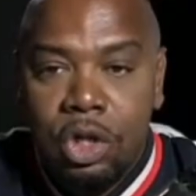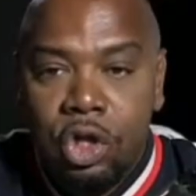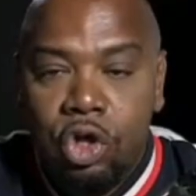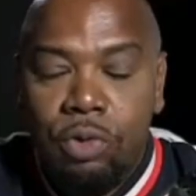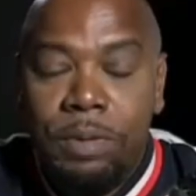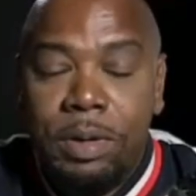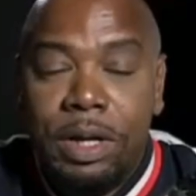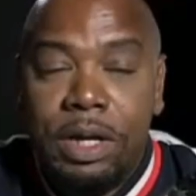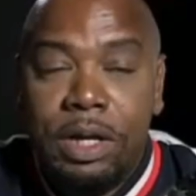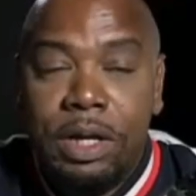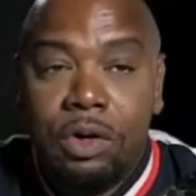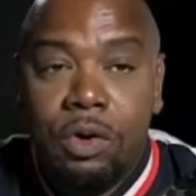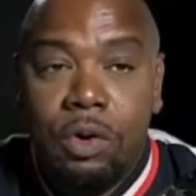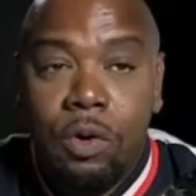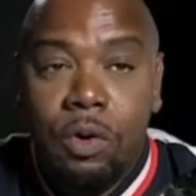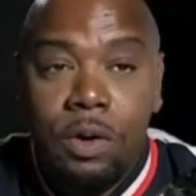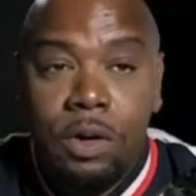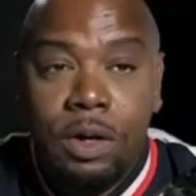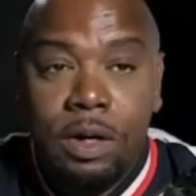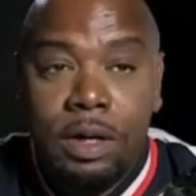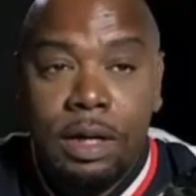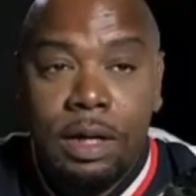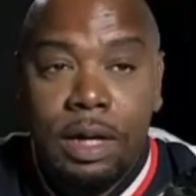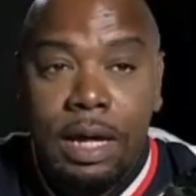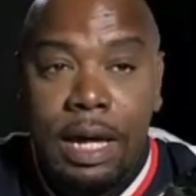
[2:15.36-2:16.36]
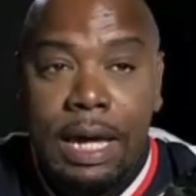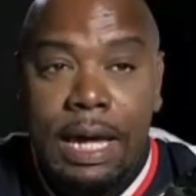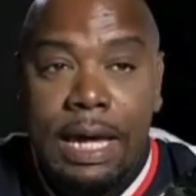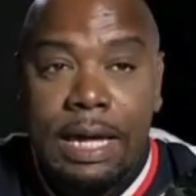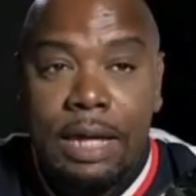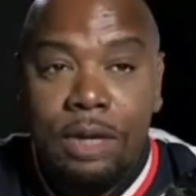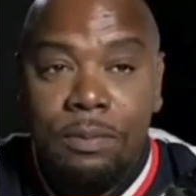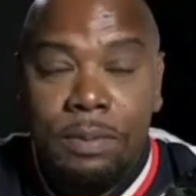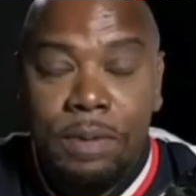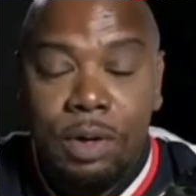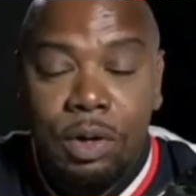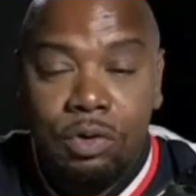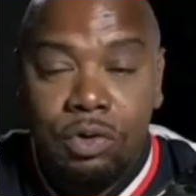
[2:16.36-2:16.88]
You've been in court
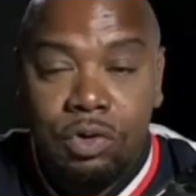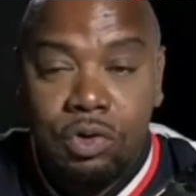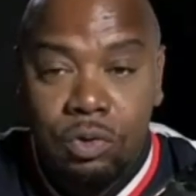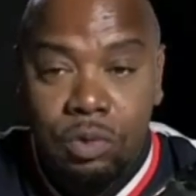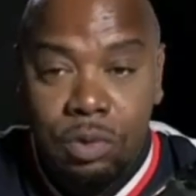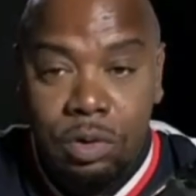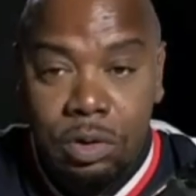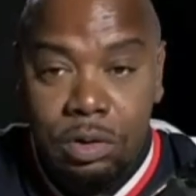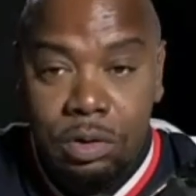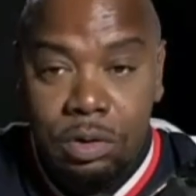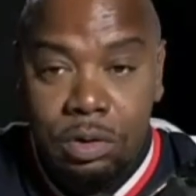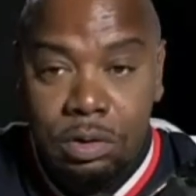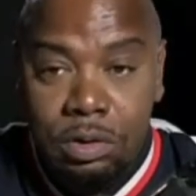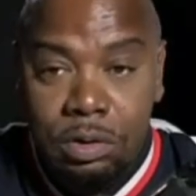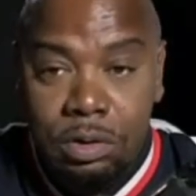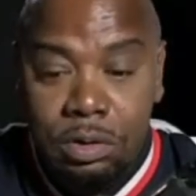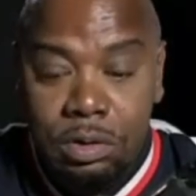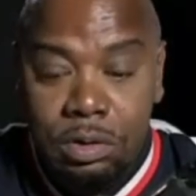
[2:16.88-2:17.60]
and you've been on tour.